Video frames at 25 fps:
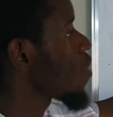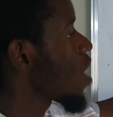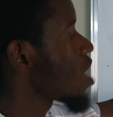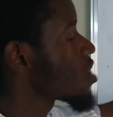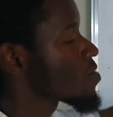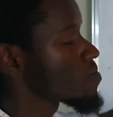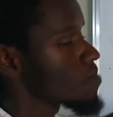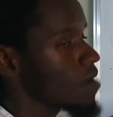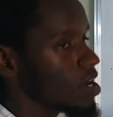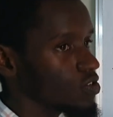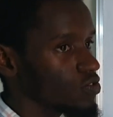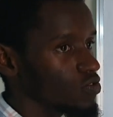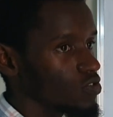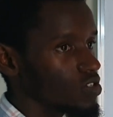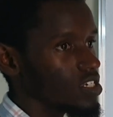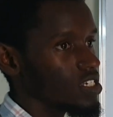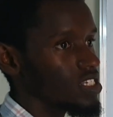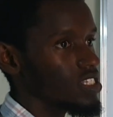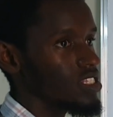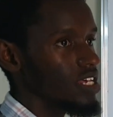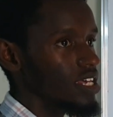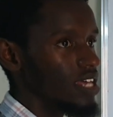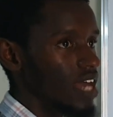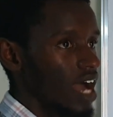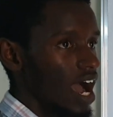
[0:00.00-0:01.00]
1
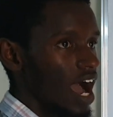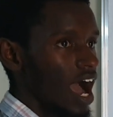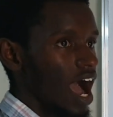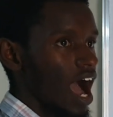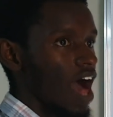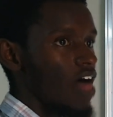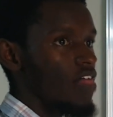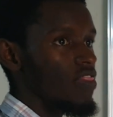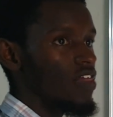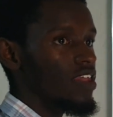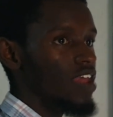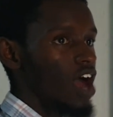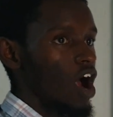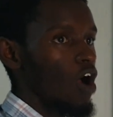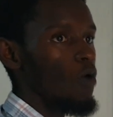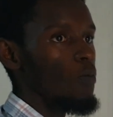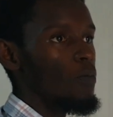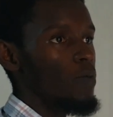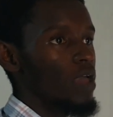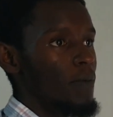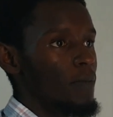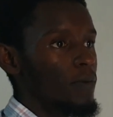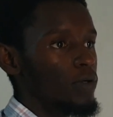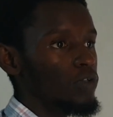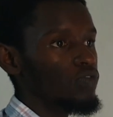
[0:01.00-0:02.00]
matrix there, and then I will
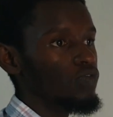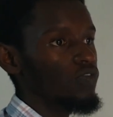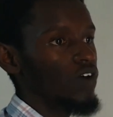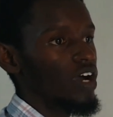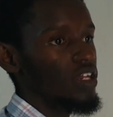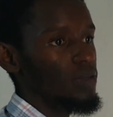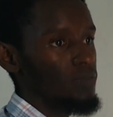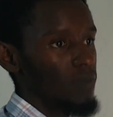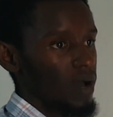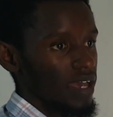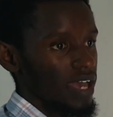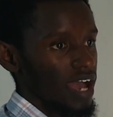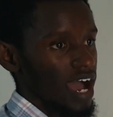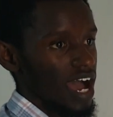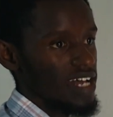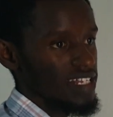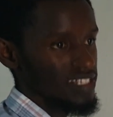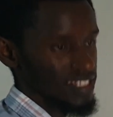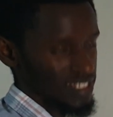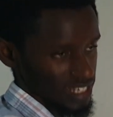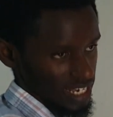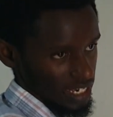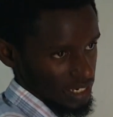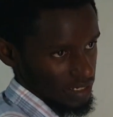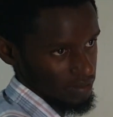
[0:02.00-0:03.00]
be able to find my
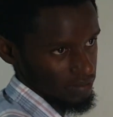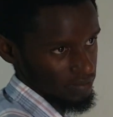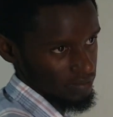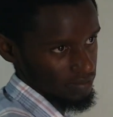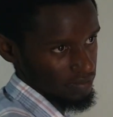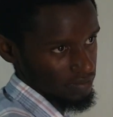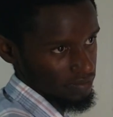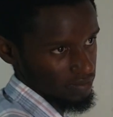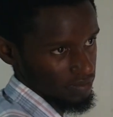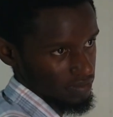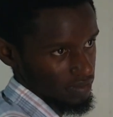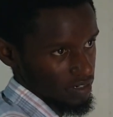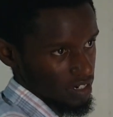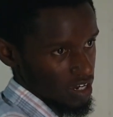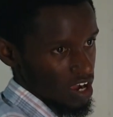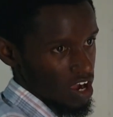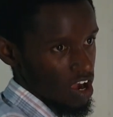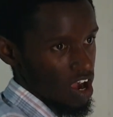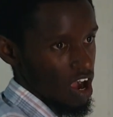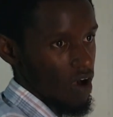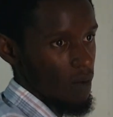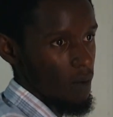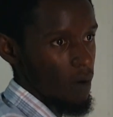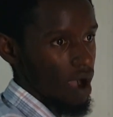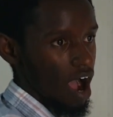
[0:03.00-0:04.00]
answer.
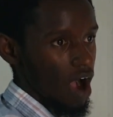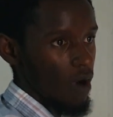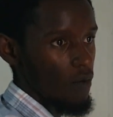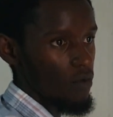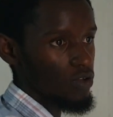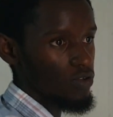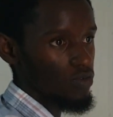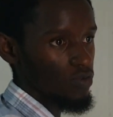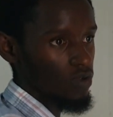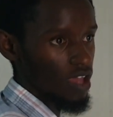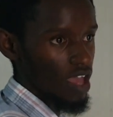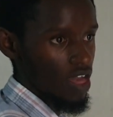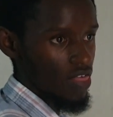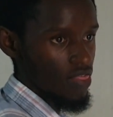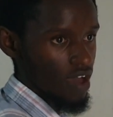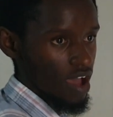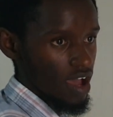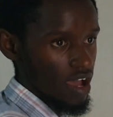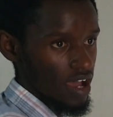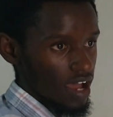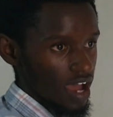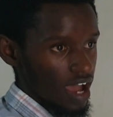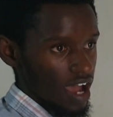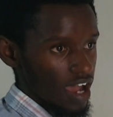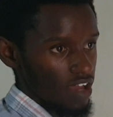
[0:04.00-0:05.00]
Are we
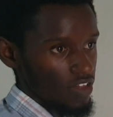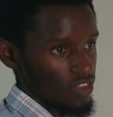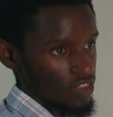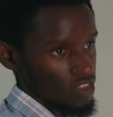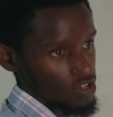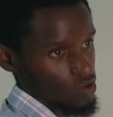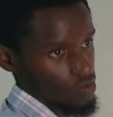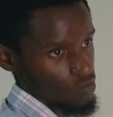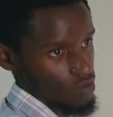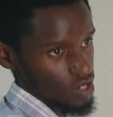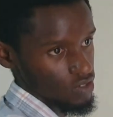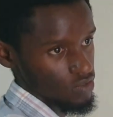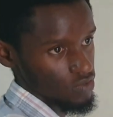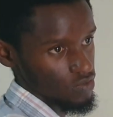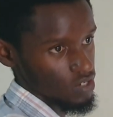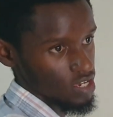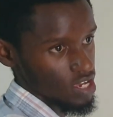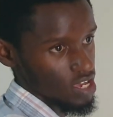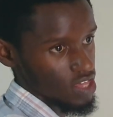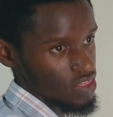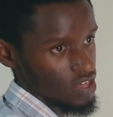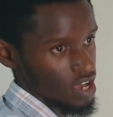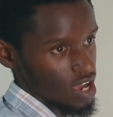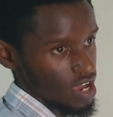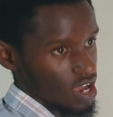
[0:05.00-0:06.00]
together? I think we are
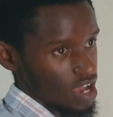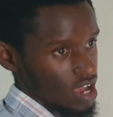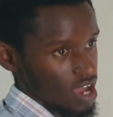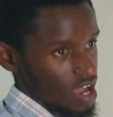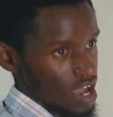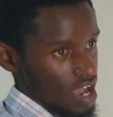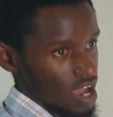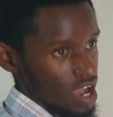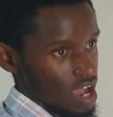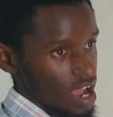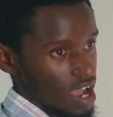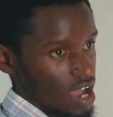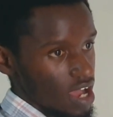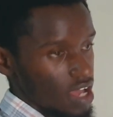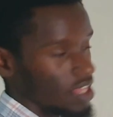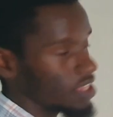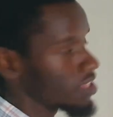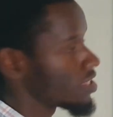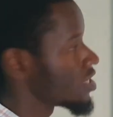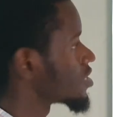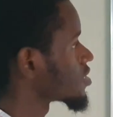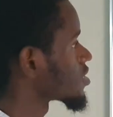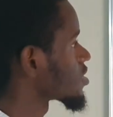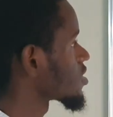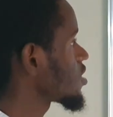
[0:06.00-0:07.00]
together.
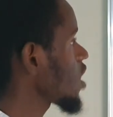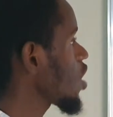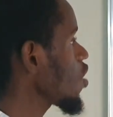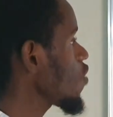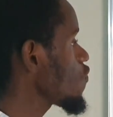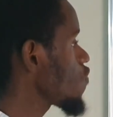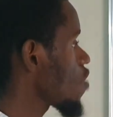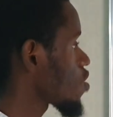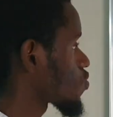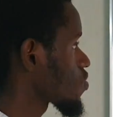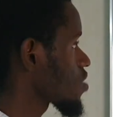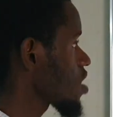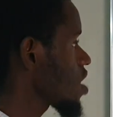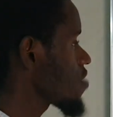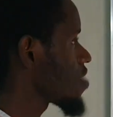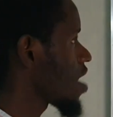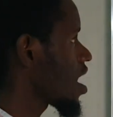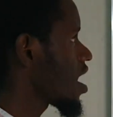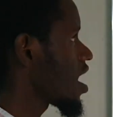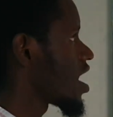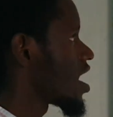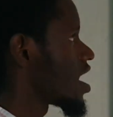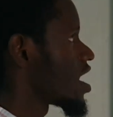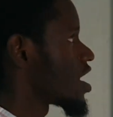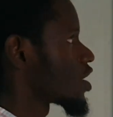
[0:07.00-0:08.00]
Yes. Now if we are
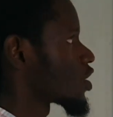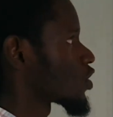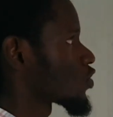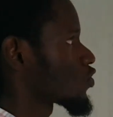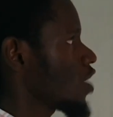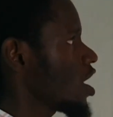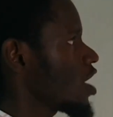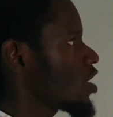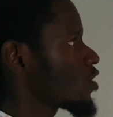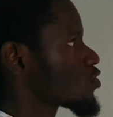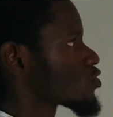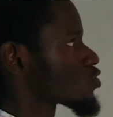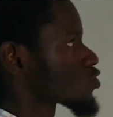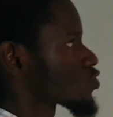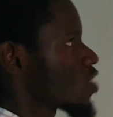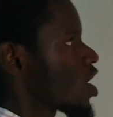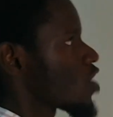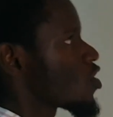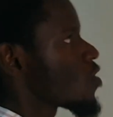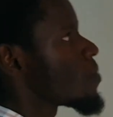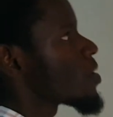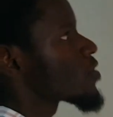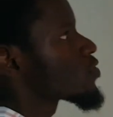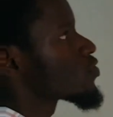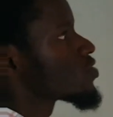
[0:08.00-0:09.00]
together, try to
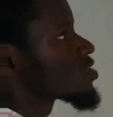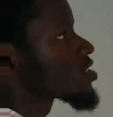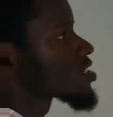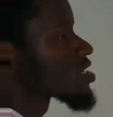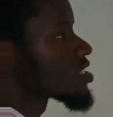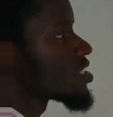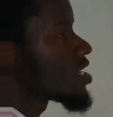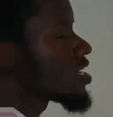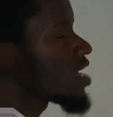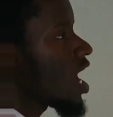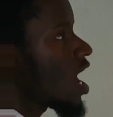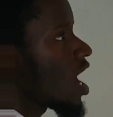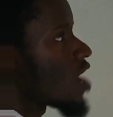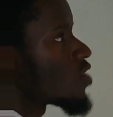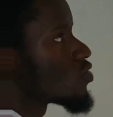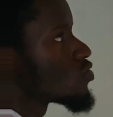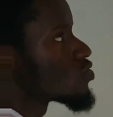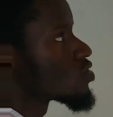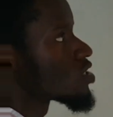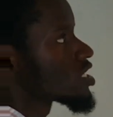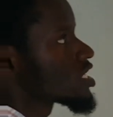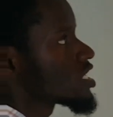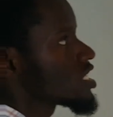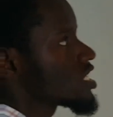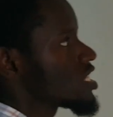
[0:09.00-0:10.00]
square your matrix there, and
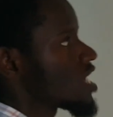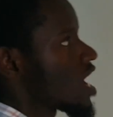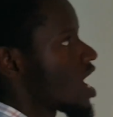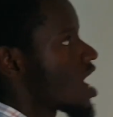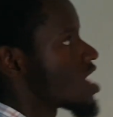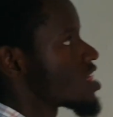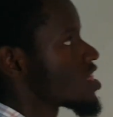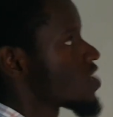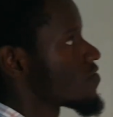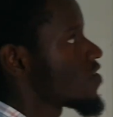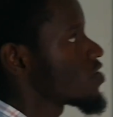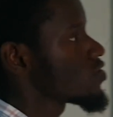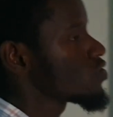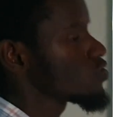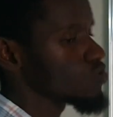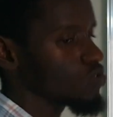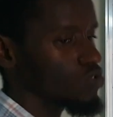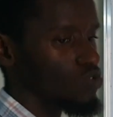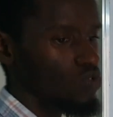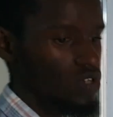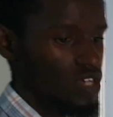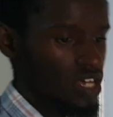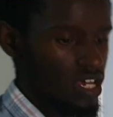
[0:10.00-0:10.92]
you see the values